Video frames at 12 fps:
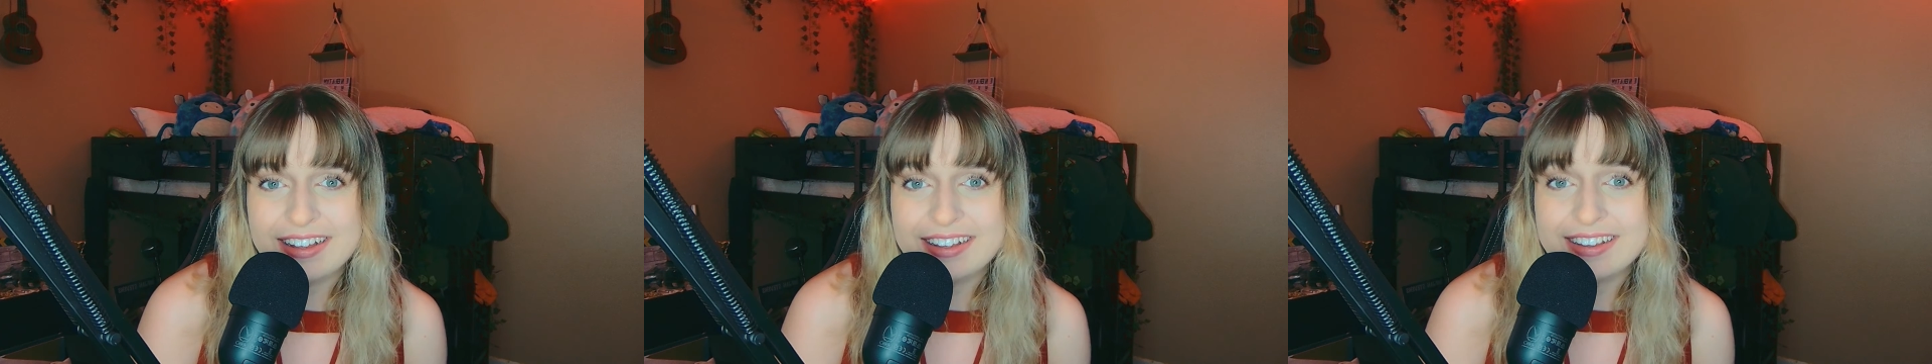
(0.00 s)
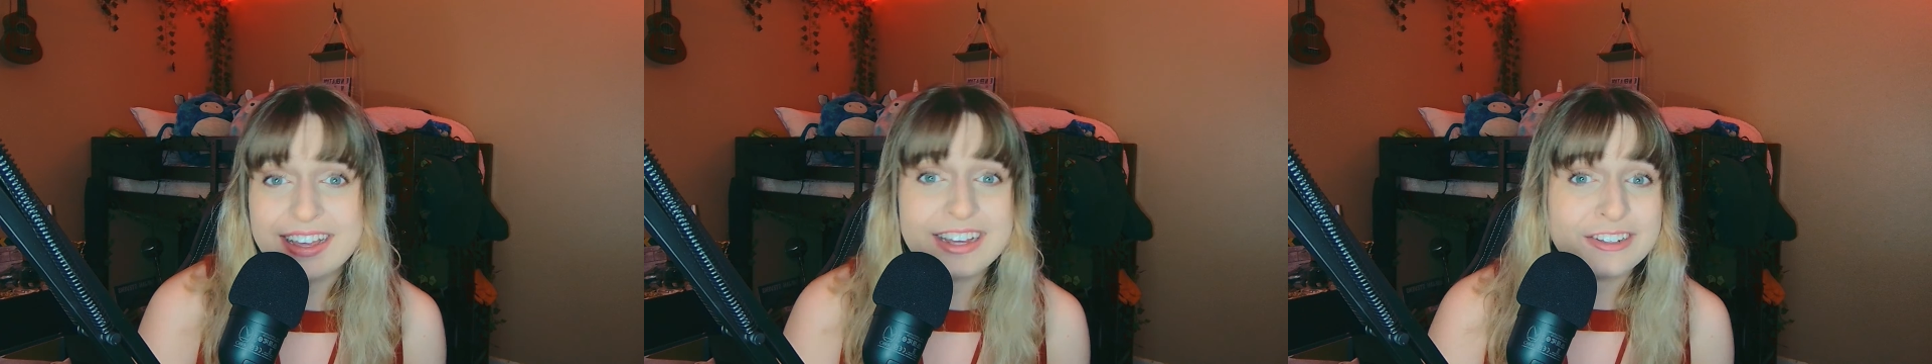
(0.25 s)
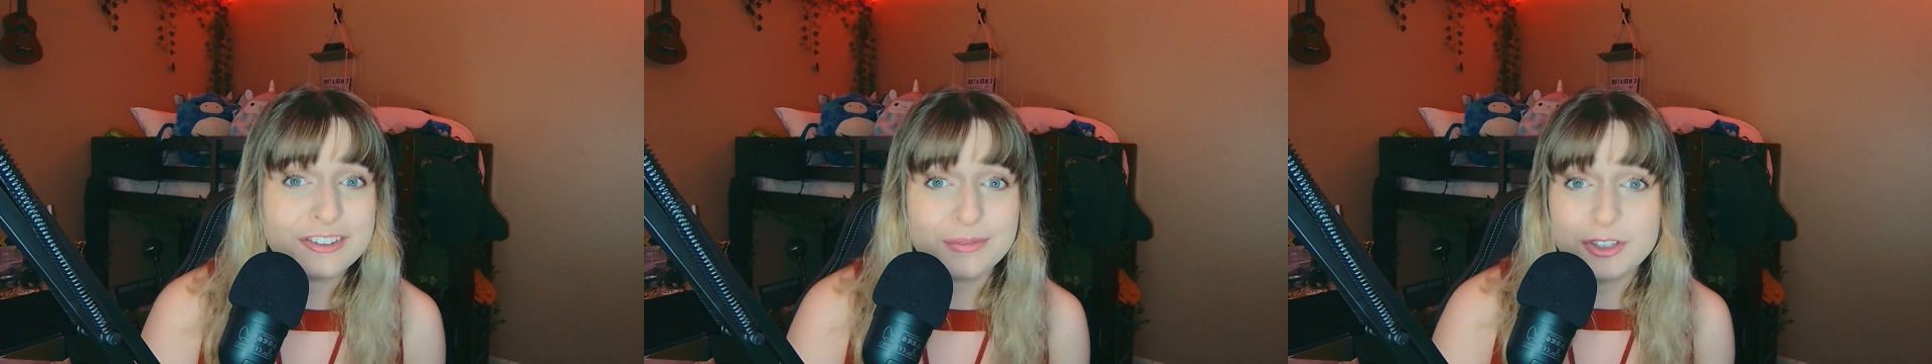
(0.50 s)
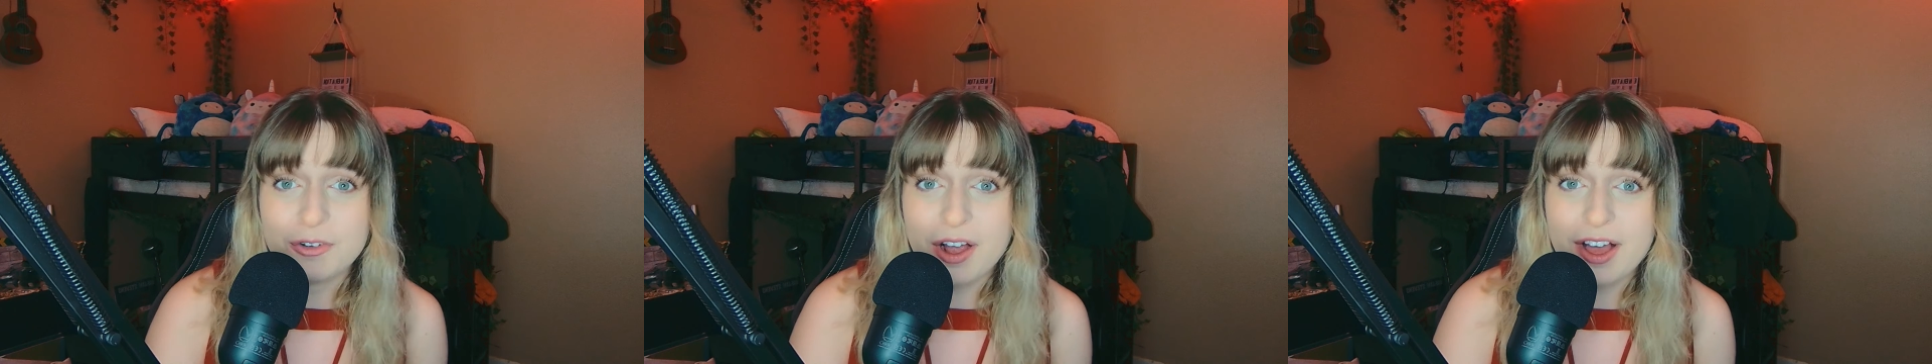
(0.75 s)
Like and
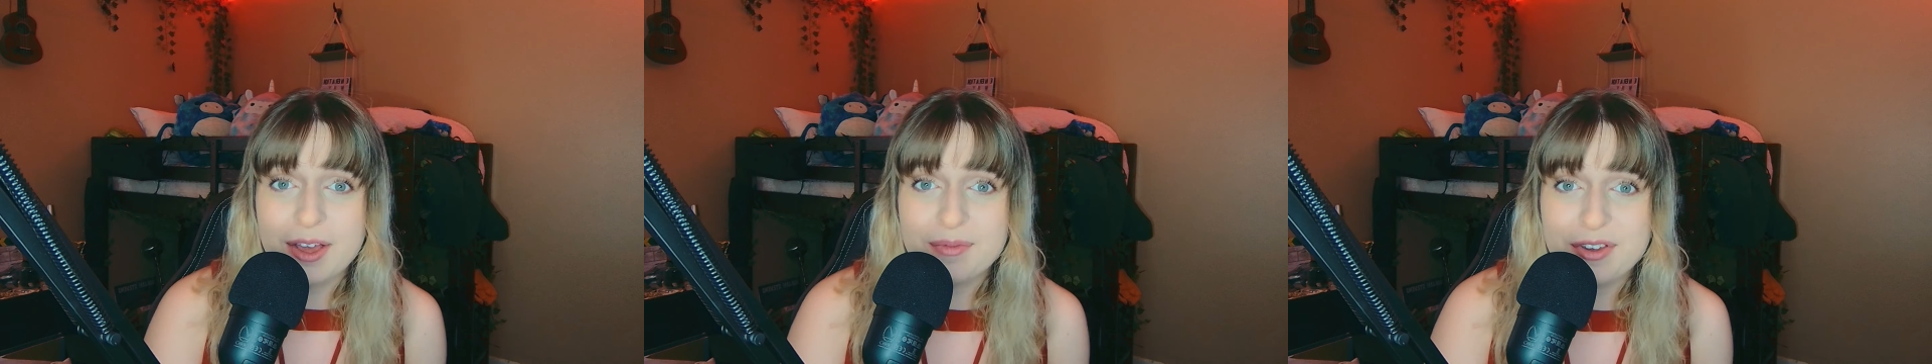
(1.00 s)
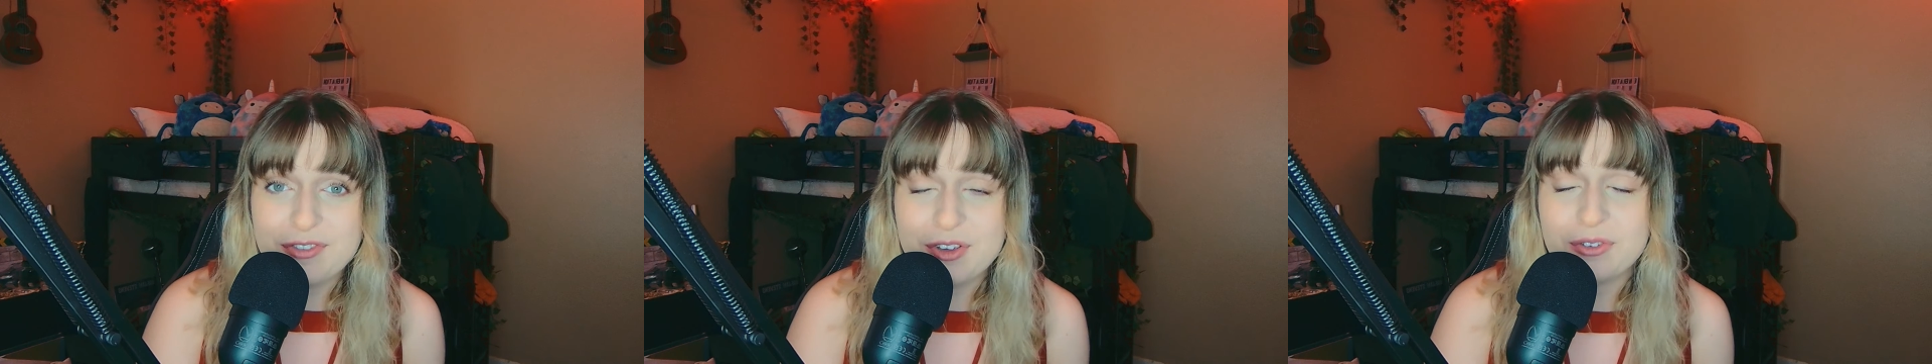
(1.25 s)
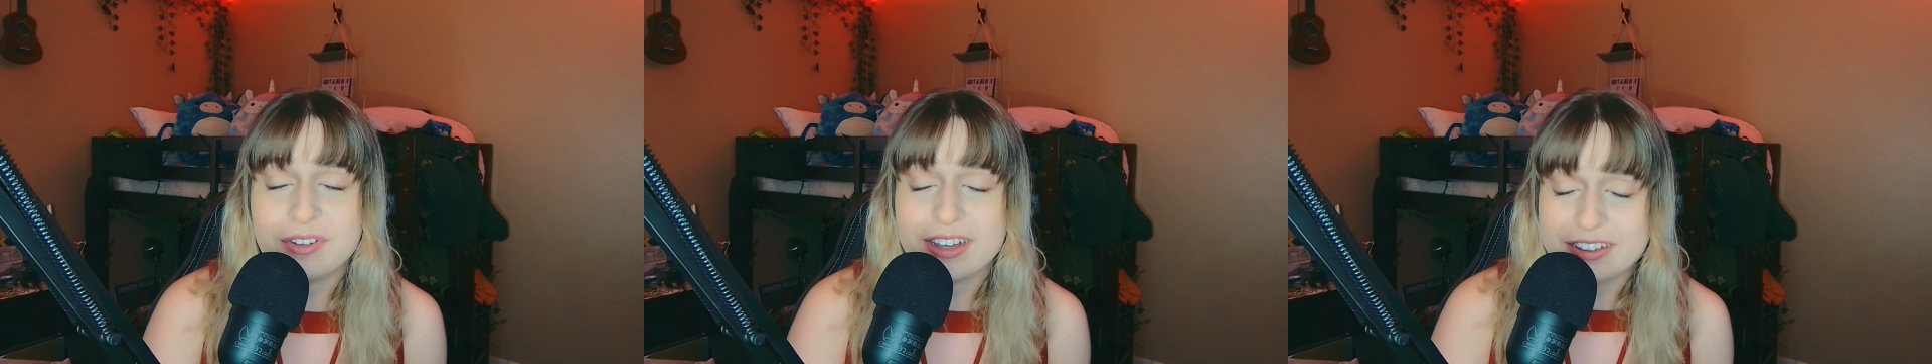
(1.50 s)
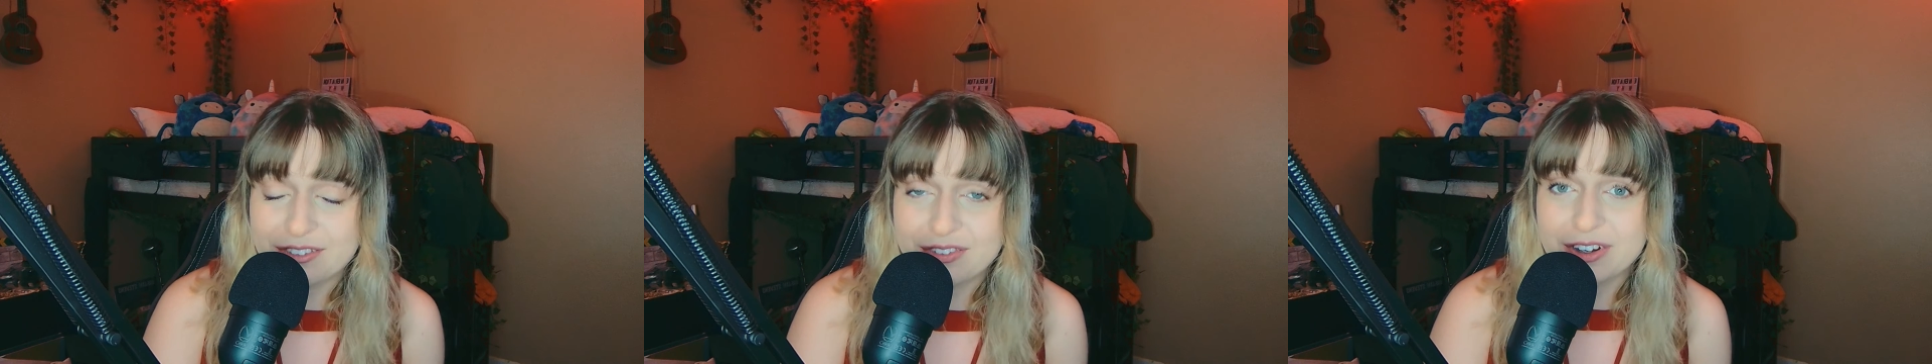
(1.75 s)
subscribe if you
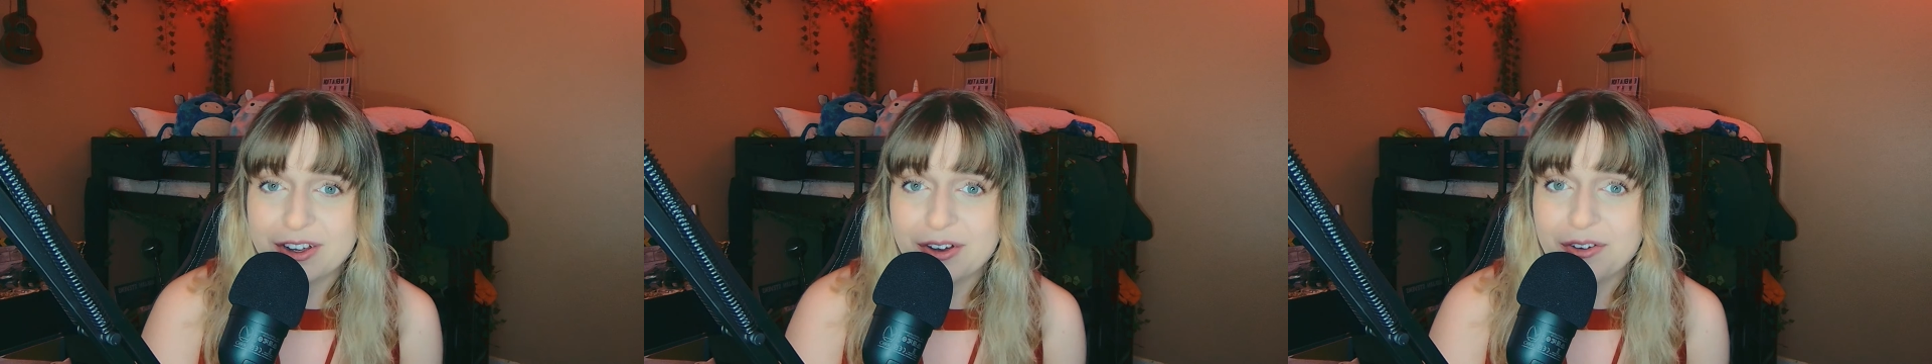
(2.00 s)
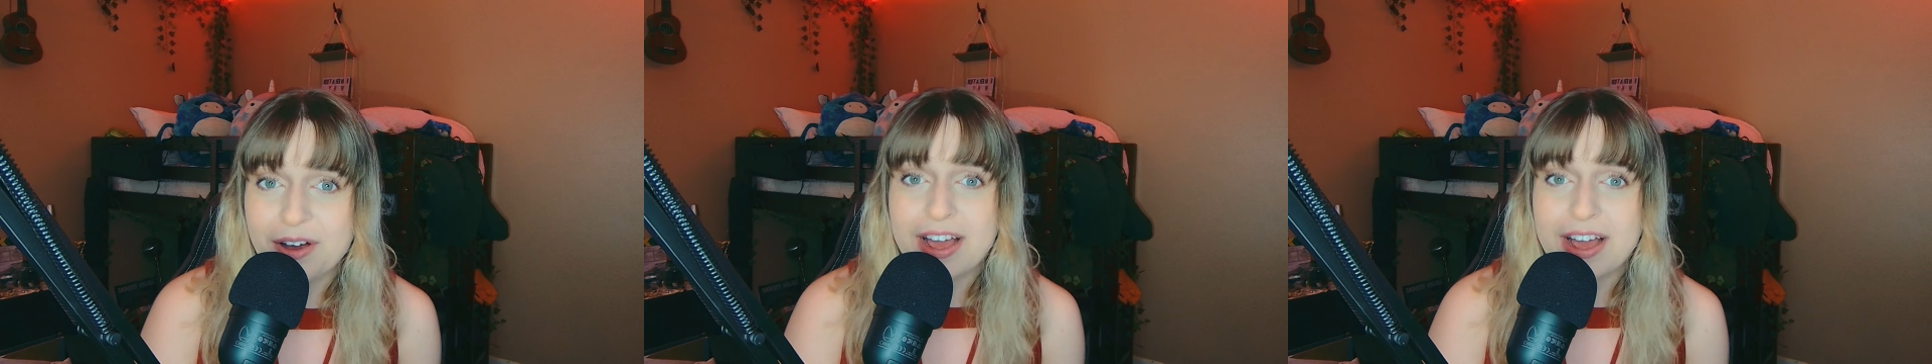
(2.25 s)
like the video.